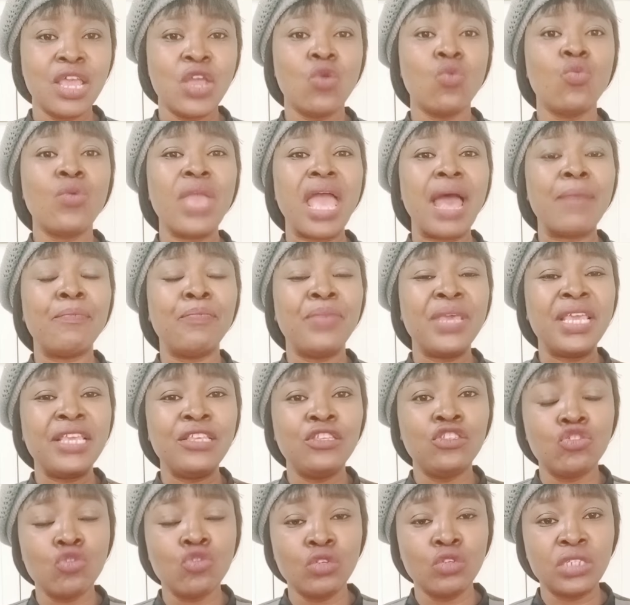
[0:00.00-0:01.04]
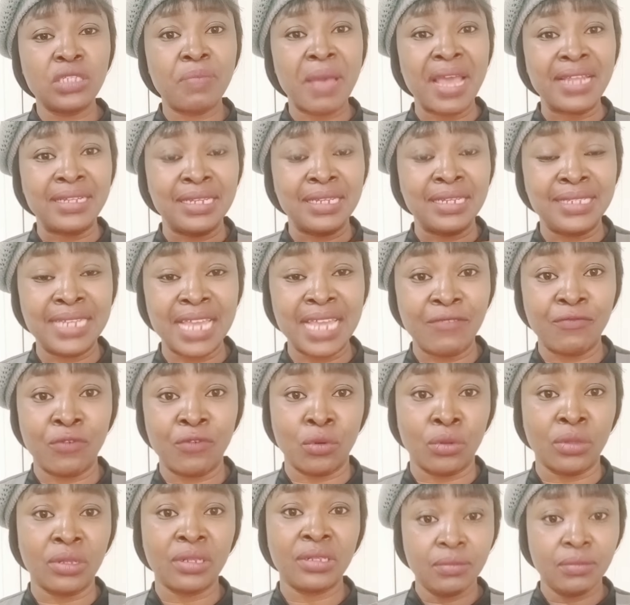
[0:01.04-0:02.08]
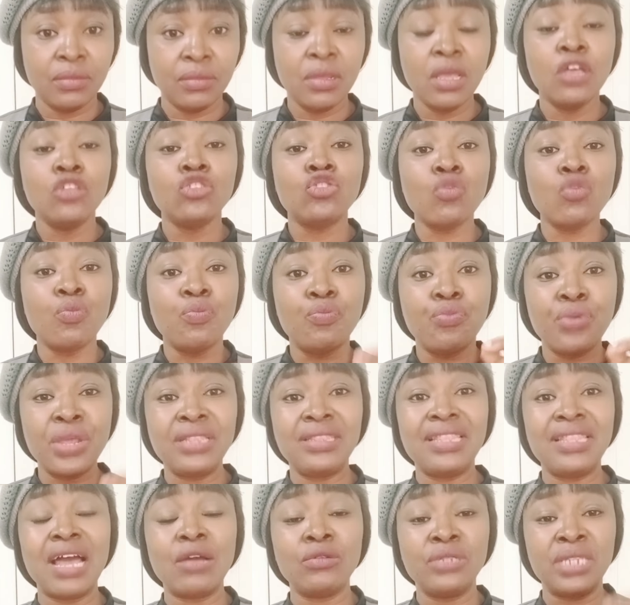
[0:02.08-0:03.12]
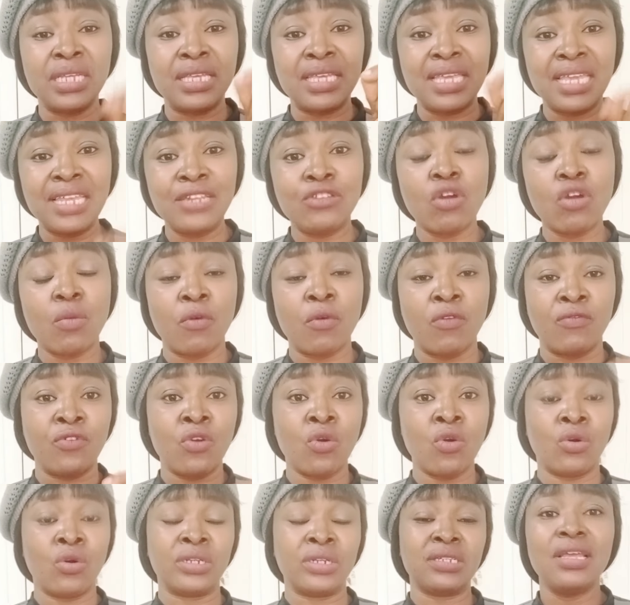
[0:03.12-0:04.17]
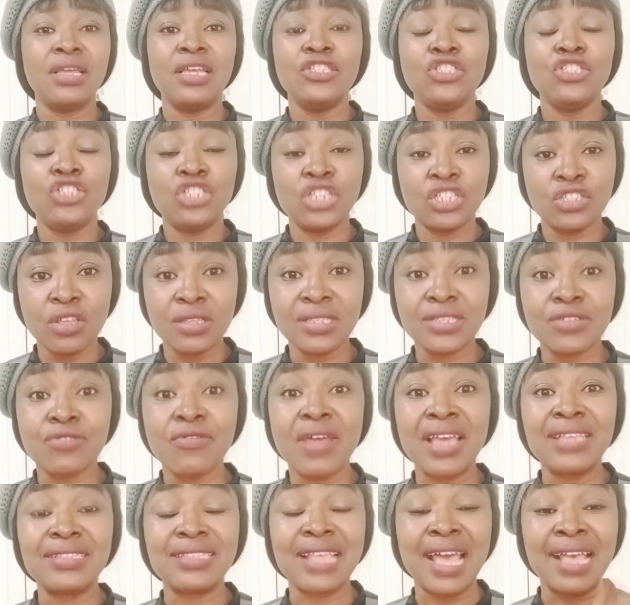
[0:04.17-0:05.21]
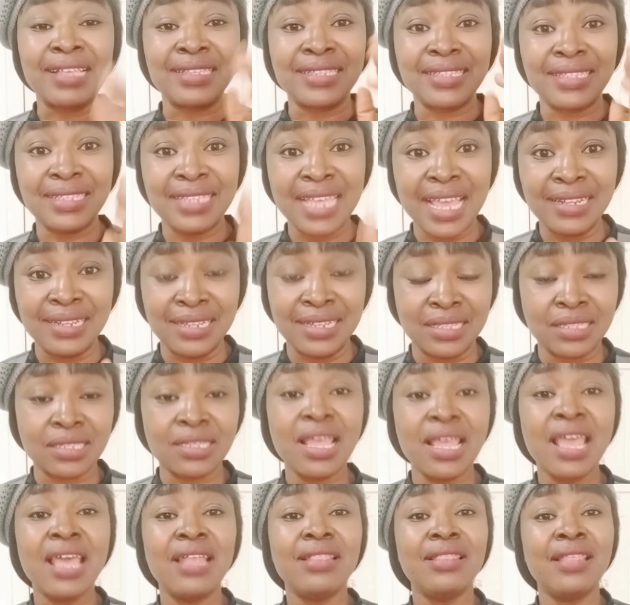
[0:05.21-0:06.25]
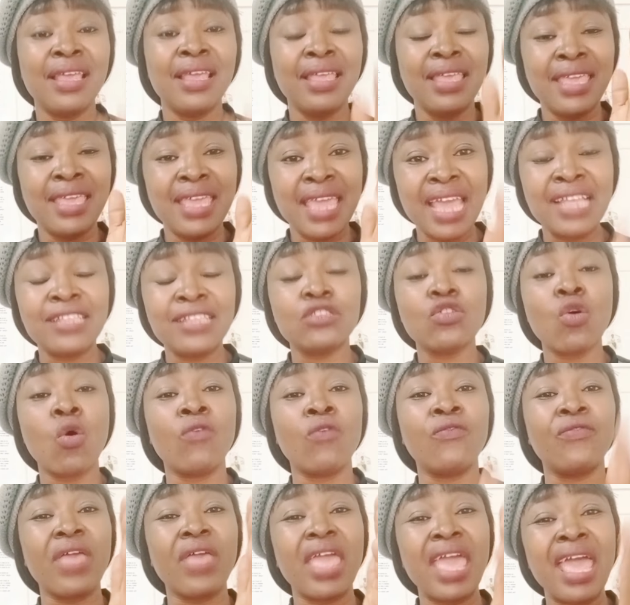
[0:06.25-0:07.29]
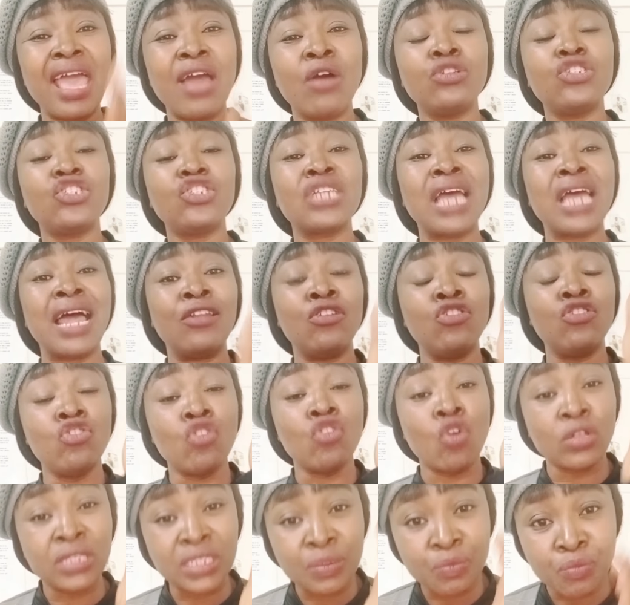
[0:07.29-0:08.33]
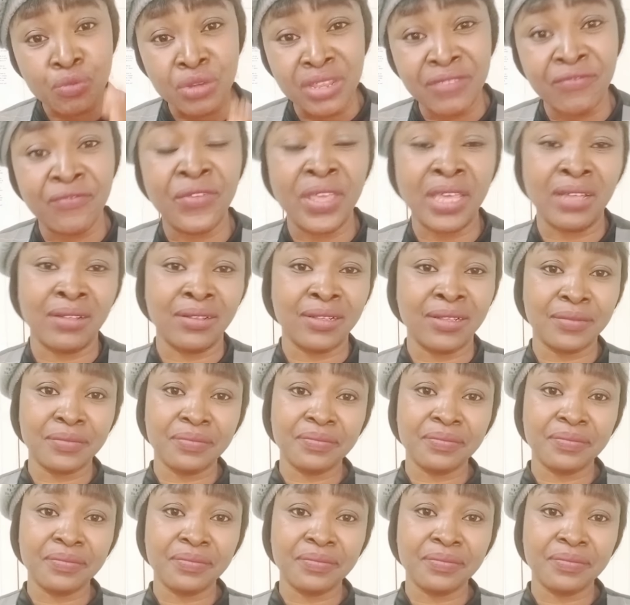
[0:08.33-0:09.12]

We are being used by the devil to bring down the kingdom of God. Jesus Christ has said it the gate of hell shall not prevail.